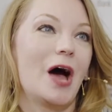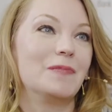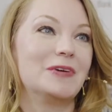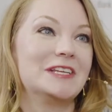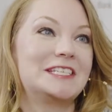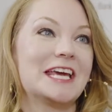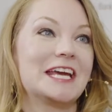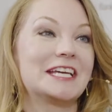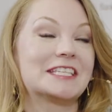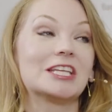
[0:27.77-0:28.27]

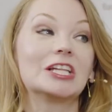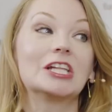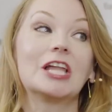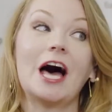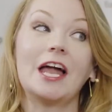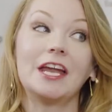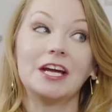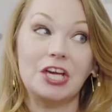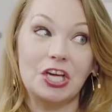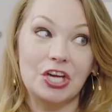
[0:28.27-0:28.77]
It takes a
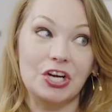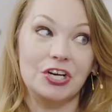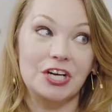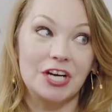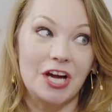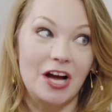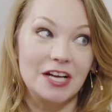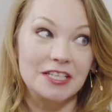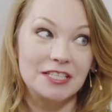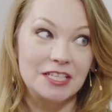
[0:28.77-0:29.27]
lot of
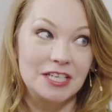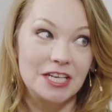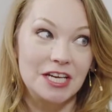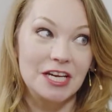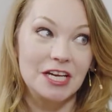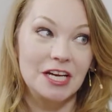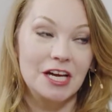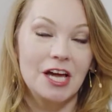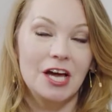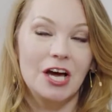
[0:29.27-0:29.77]
curiosity,